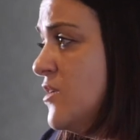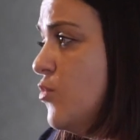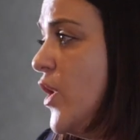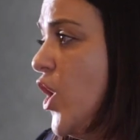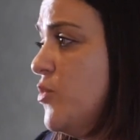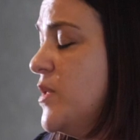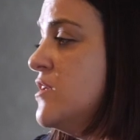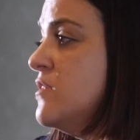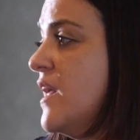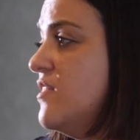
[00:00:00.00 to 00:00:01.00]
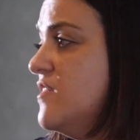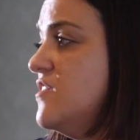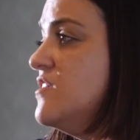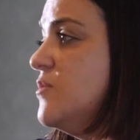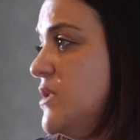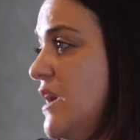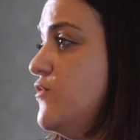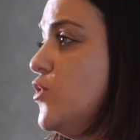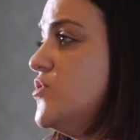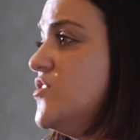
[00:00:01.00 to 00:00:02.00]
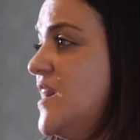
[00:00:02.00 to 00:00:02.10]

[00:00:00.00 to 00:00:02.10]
we're hoping that this is the platform to